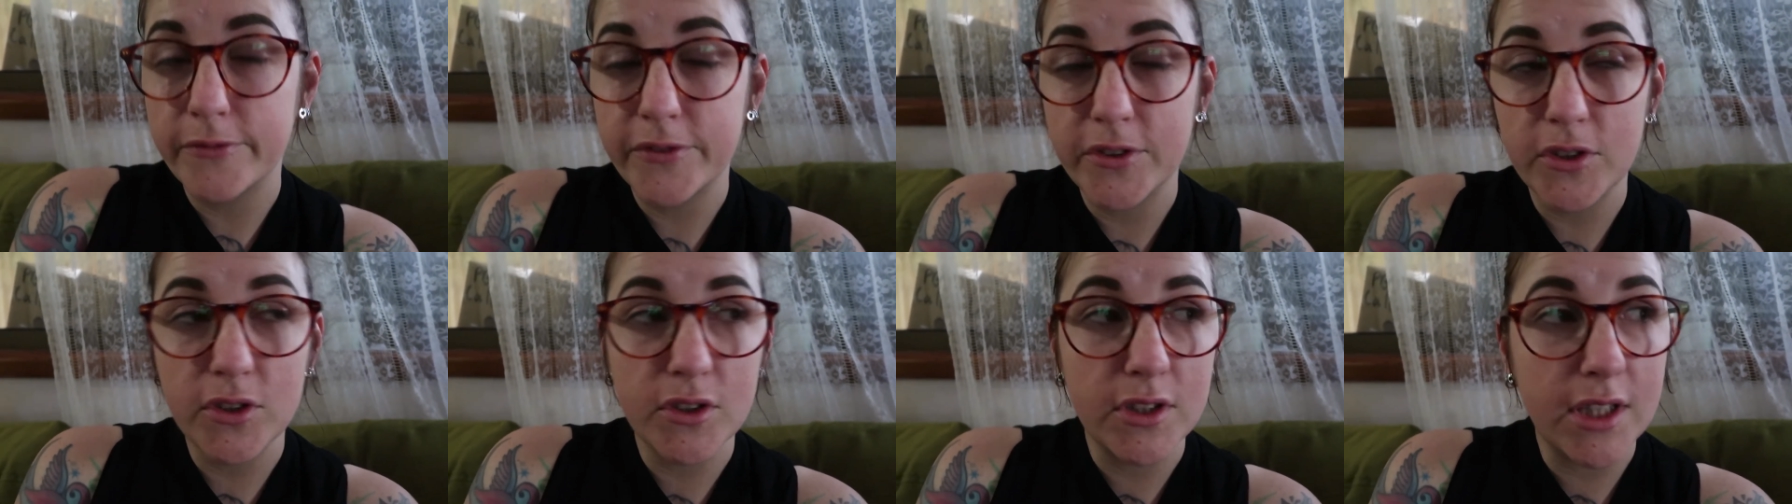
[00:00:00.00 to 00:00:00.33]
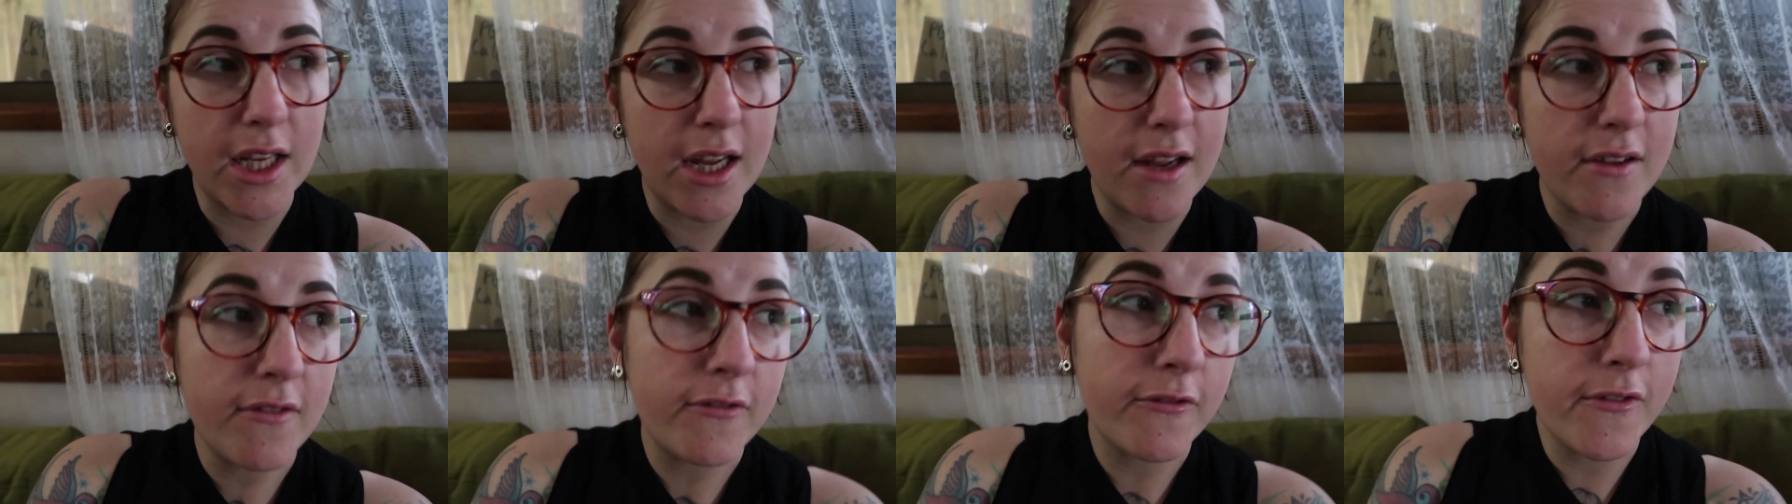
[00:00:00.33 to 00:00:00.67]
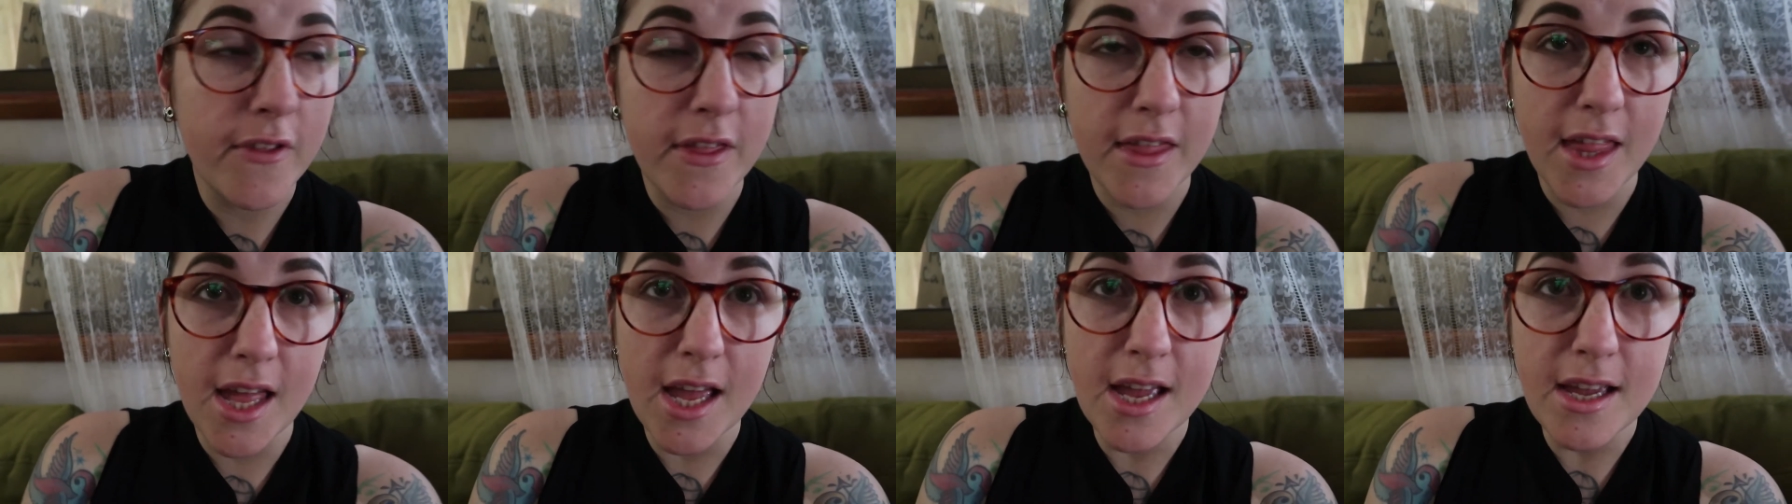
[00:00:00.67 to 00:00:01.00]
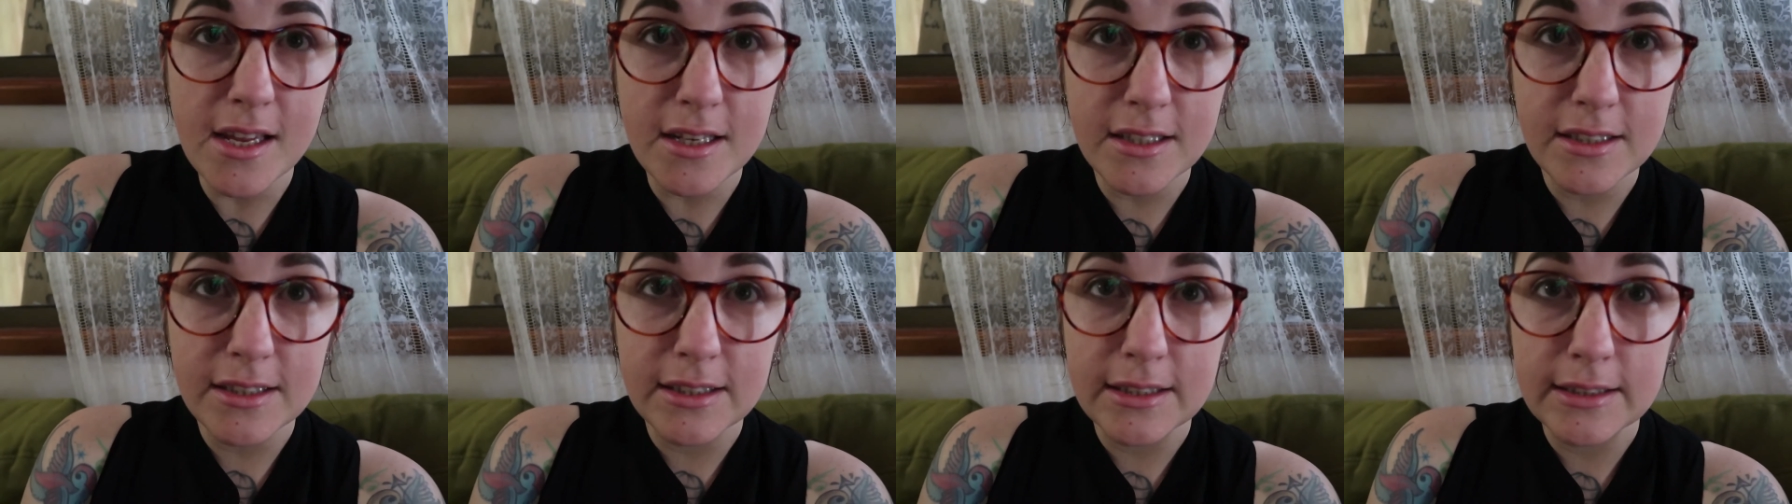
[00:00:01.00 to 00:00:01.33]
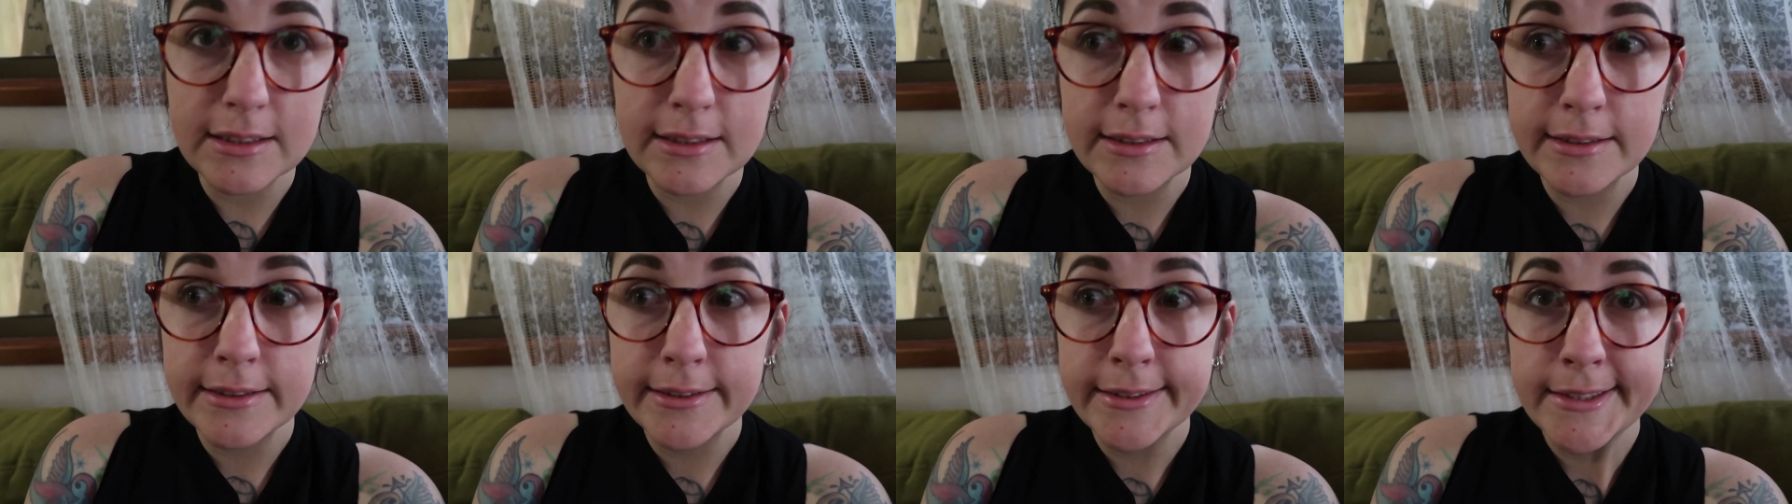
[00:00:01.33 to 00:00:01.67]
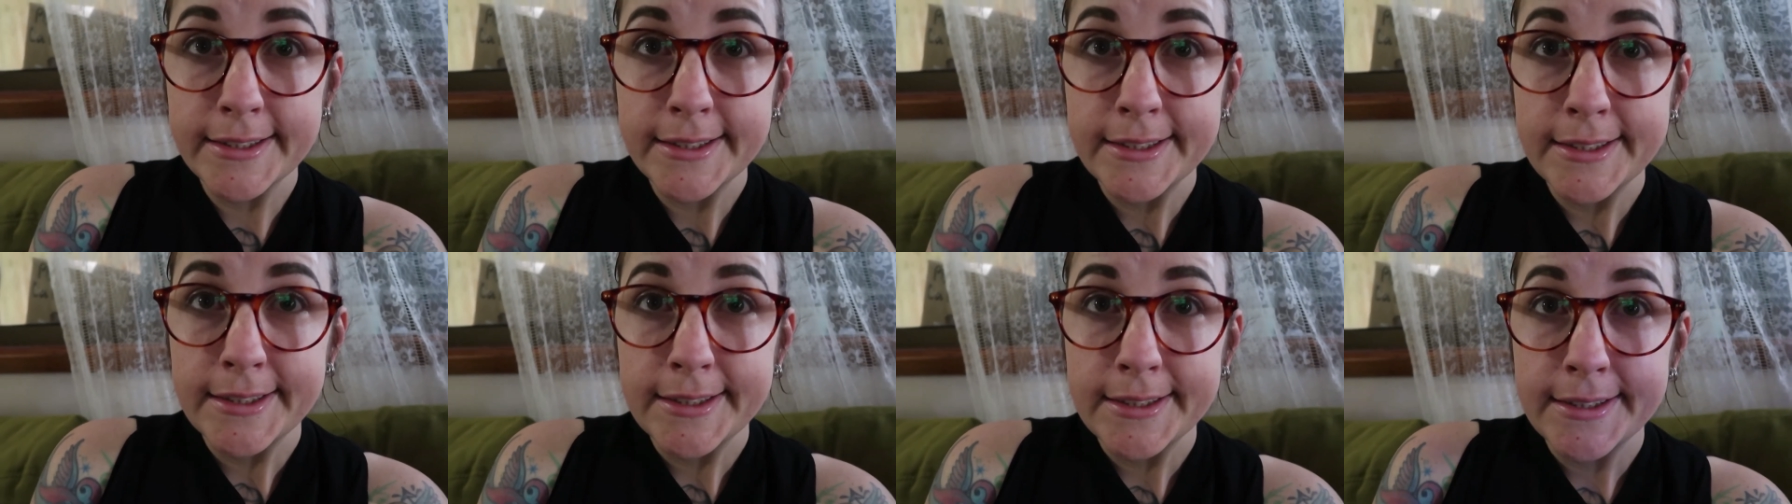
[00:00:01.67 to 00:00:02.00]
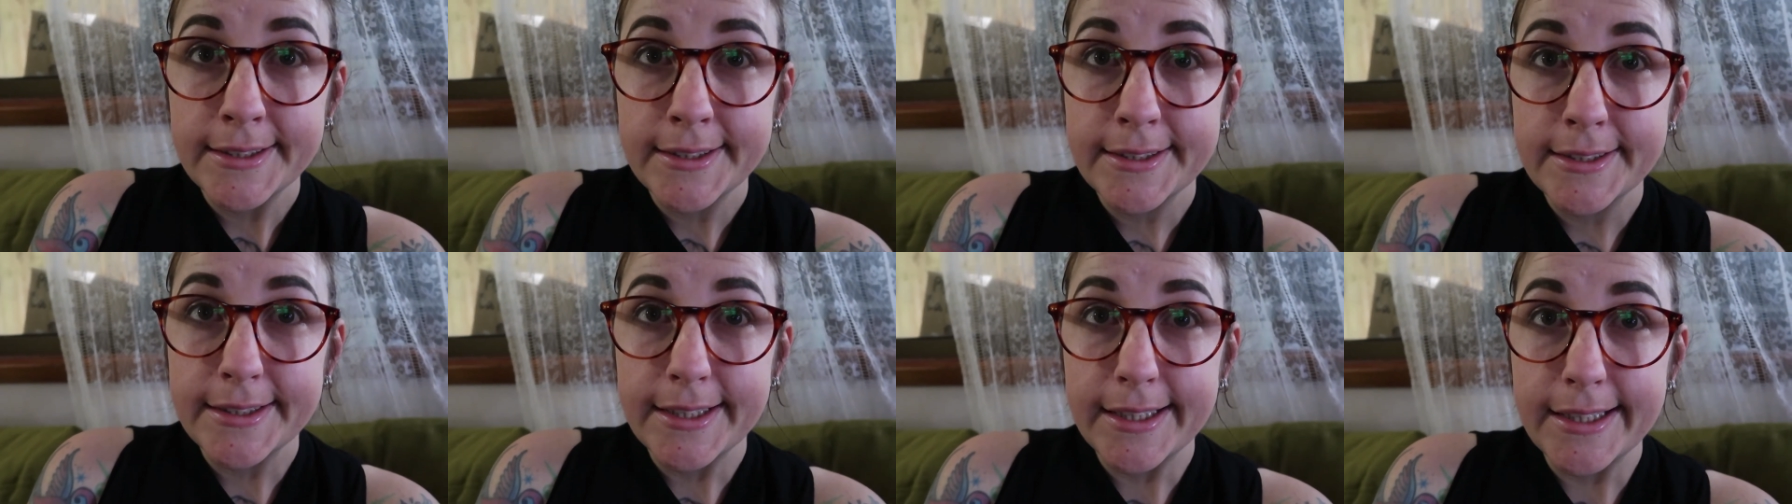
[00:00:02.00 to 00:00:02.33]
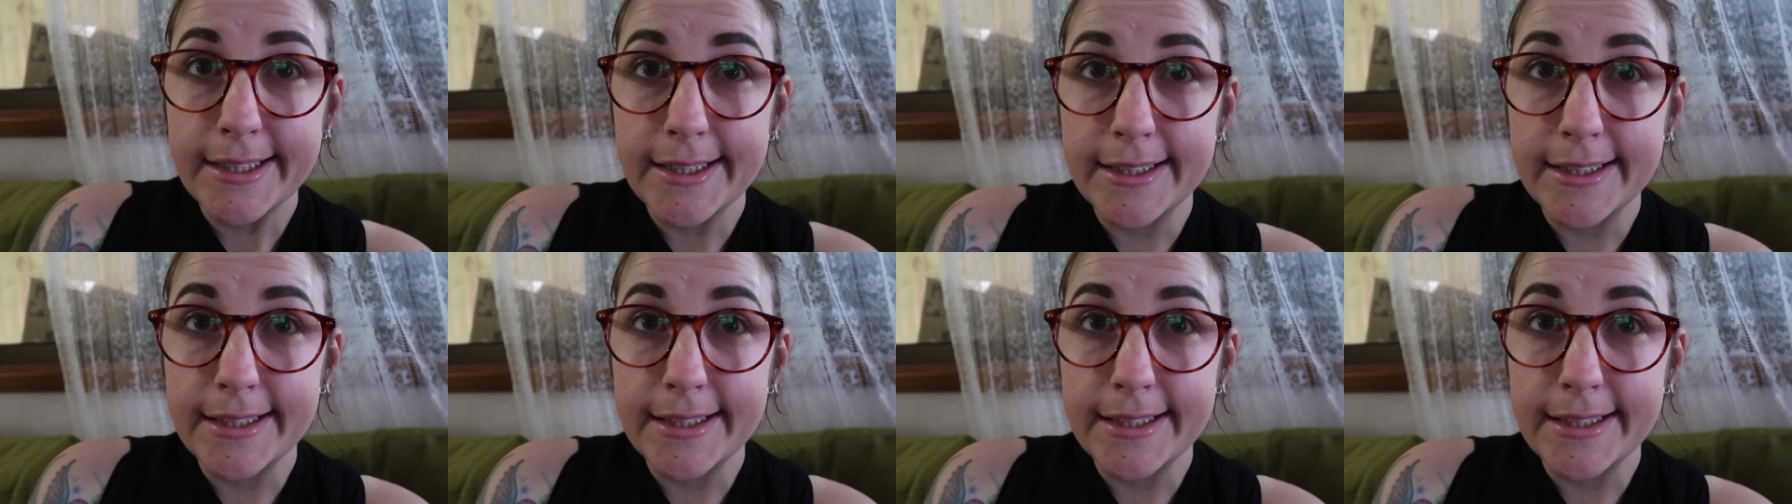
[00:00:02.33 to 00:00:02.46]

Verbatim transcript: filled out for that.